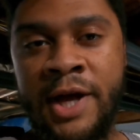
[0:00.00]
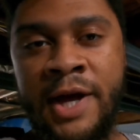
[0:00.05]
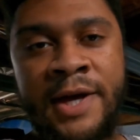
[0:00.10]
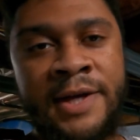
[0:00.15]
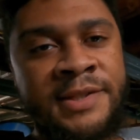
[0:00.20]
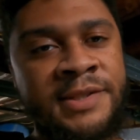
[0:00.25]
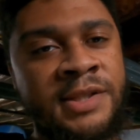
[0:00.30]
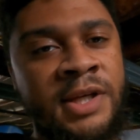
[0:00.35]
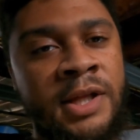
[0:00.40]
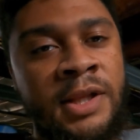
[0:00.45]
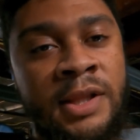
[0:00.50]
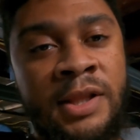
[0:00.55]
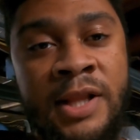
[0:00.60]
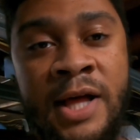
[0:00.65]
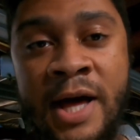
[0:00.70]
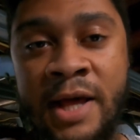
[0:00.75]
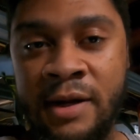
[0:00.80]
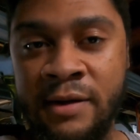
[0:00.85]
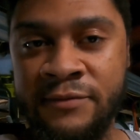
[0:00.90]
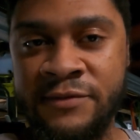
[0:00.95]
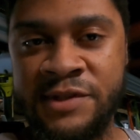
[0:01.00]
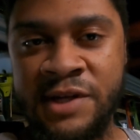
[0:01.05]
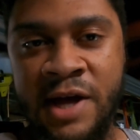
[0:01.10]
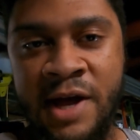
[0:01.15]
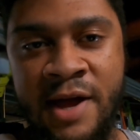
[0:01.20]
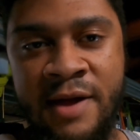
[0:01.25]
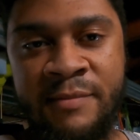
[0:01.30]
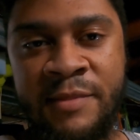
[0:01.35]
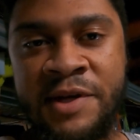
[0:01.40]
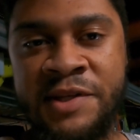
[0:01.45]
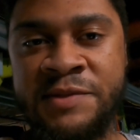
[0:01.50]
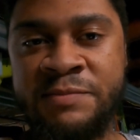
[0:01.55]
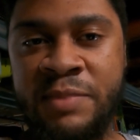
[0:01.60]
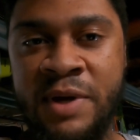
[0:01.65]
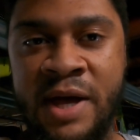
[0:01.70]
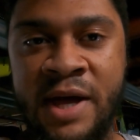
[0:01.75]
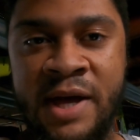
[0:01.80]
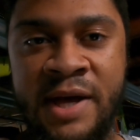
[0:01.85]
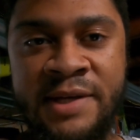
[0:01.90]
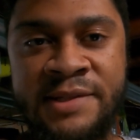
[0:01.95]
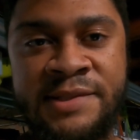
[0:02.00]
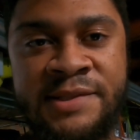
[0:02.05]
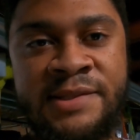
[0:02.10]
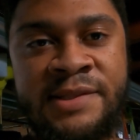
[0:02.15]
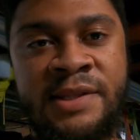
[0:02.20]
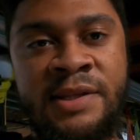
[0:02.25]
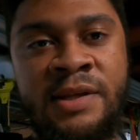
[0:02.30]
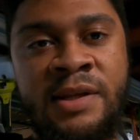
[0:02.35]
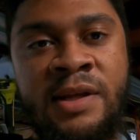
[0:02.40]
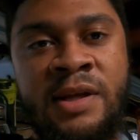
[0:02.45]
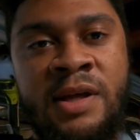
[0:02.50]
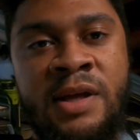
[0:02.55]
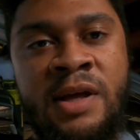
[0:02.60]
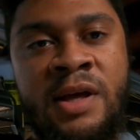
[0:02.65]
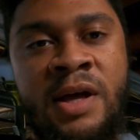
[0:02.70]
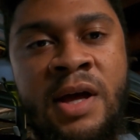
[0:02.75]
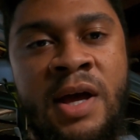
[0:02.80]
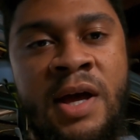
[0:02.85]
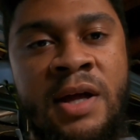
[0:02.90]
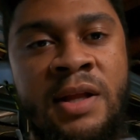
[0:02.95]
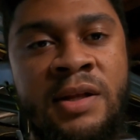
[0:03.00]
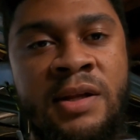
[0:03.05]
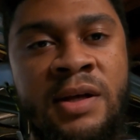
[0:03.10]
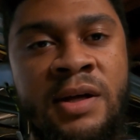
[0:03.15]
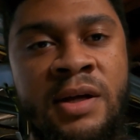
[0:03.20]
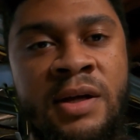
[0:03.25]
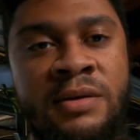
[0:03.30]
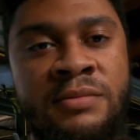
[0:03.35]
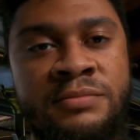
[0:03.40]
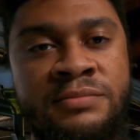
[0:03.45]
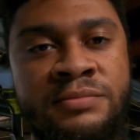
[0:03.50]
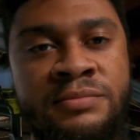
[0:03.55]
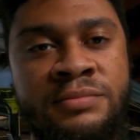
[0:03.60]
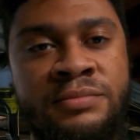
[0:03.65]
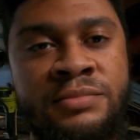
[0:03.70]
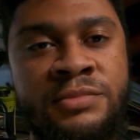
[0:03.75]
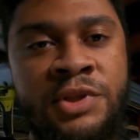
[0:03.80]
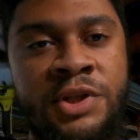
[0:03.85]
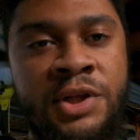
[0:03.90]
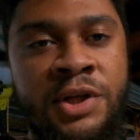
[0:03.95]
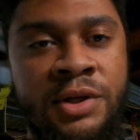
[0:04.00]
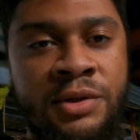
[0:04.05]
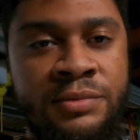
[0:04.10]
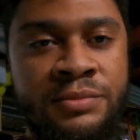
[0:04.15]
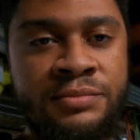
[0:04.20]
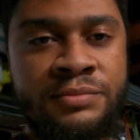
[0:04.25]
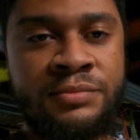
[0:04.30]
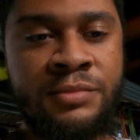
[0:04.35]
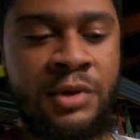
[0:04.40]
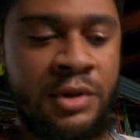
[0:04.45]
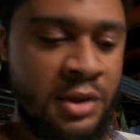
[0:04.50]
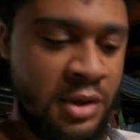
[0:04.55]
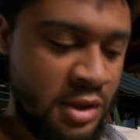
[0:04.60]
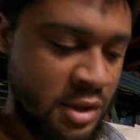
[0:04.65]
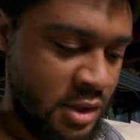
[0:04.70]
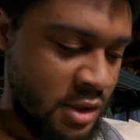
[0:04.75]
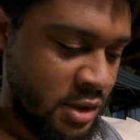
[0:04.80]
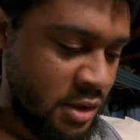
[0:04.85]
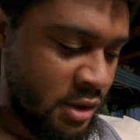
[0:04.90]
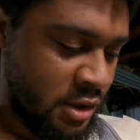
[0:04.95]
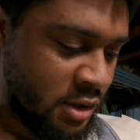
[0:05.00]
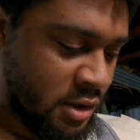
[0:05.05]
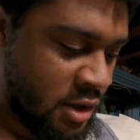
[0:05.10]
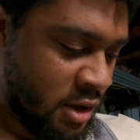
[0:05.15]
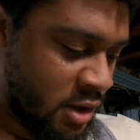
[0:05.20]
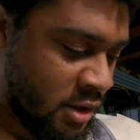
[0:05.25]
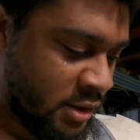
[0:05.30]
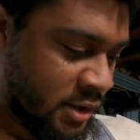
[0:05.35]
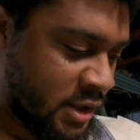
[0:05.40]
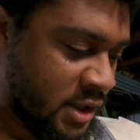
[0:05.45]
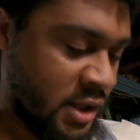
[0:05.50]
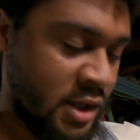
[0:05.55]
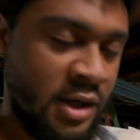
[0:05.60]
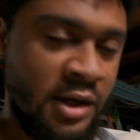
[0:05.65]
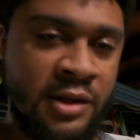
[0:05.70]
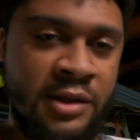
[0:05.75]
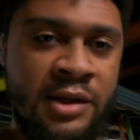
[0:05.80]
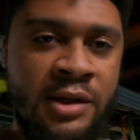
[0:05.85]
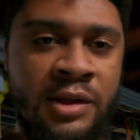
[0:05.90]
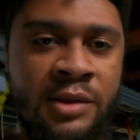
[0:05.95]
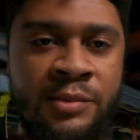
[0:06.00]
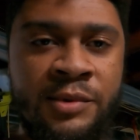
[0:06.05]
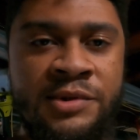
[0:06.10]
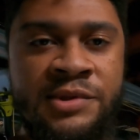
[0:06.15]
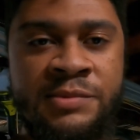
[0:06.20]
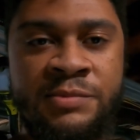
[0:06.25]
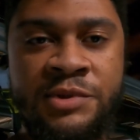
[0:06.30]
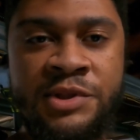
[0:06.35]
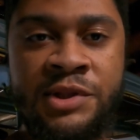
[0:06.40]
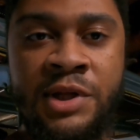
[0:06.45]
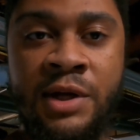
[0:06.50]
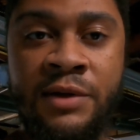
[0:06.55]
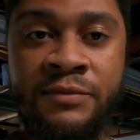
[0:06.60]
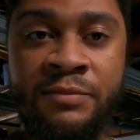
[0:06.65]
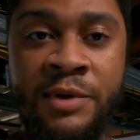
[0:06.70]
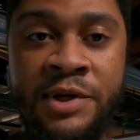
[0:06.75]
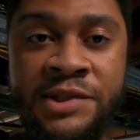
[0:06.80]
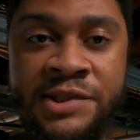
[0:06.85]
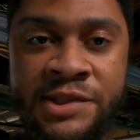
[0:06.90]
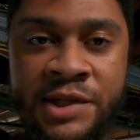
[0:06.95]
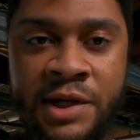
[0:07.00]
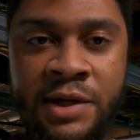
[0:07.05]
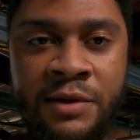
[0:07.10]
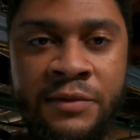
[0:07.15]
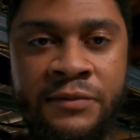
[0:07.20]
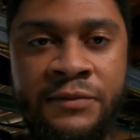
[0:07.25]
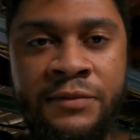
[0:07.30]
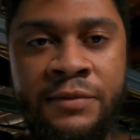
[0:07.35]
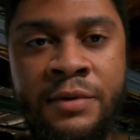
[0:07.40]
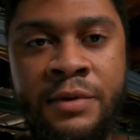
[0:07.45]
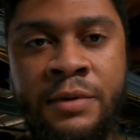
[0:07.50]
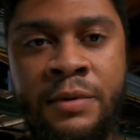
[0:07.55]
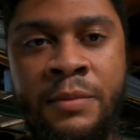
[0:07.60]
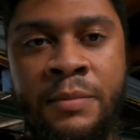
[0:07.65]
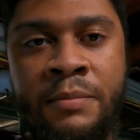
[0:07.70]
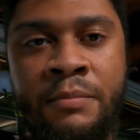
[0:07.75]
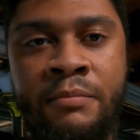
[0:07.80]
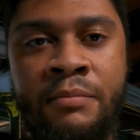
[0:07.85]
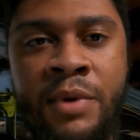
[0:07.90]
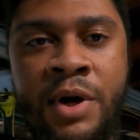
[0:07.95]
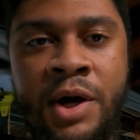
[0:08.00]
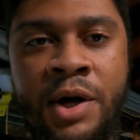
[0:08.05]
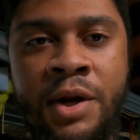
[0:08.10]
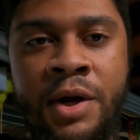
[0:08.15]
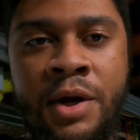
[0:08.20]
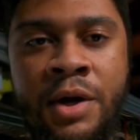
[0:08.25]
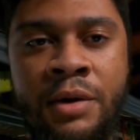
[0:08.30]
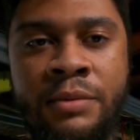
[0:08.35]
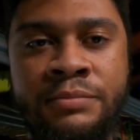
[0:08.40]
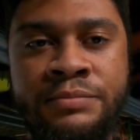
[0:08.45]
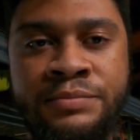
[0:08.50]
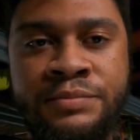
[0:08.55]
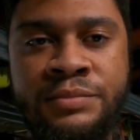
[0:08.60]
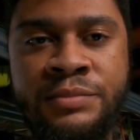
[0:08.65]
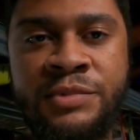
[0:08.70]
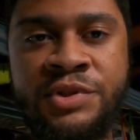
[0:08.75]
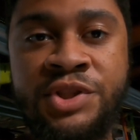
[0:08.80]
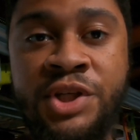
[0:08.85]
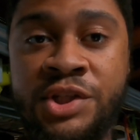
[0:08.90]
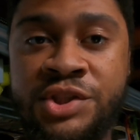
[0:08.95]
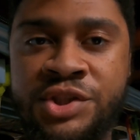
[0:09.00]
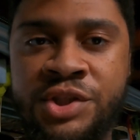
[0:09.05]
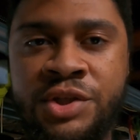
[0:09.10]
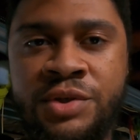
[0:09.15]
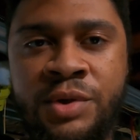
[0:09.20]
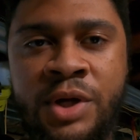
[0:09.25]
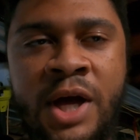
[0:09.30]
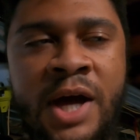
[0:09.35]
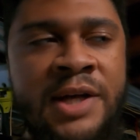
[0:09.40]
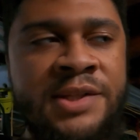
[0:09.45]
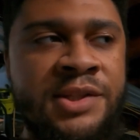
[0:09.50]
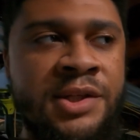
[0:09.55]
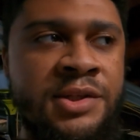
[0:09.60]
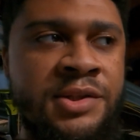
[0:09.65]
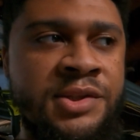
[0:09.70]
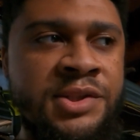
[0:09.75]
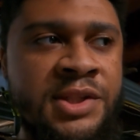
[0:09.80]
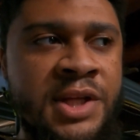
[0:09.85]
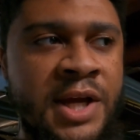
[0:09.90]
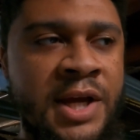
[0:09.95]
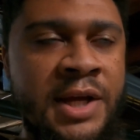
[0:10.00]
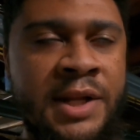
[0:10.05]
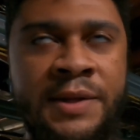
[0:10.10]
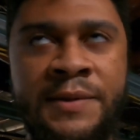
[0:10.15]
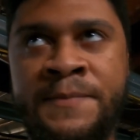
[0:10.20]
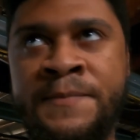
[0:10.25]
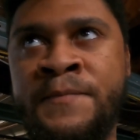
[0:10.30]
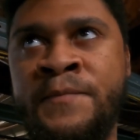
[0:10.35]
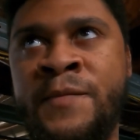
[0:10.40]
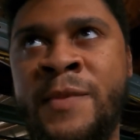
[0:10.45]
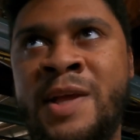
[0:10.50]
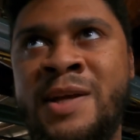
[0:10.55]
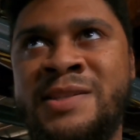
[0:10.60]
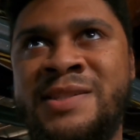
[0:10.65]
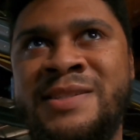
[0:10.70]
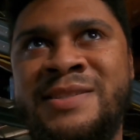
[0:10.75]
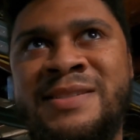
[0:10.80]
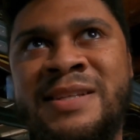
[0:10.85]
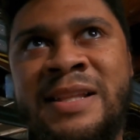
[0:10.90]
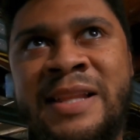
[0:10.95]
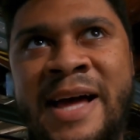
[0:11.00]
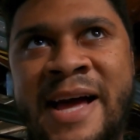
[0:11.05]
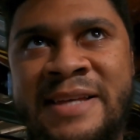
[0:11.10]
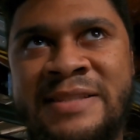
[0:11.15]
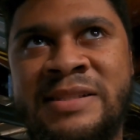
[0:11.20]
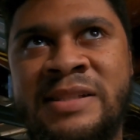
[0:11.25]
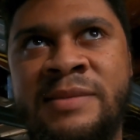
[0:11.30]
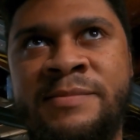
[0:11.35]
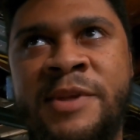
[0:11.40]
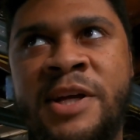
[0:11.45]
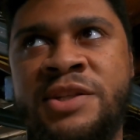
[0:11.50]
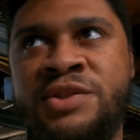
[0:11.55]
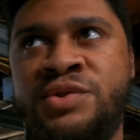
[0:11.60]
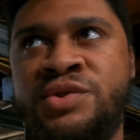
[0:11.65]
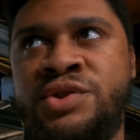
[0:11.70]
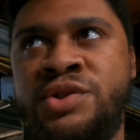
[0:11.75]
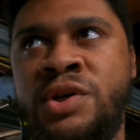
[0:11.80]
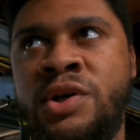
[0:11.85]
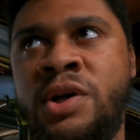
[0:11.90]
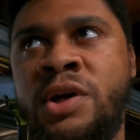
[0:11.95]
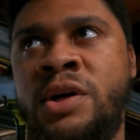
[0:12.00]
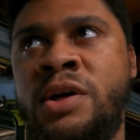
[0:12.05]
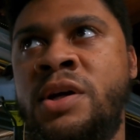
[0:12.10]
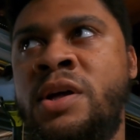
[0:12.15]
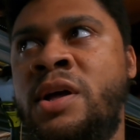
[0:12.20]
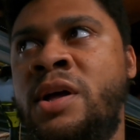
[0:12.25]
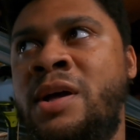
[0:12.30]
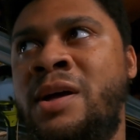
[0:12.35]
guys, a lot of time has passed, and um, you know, currently here dealing with some stuff myself, but um, just so you guys understand, since the last clip that you saw,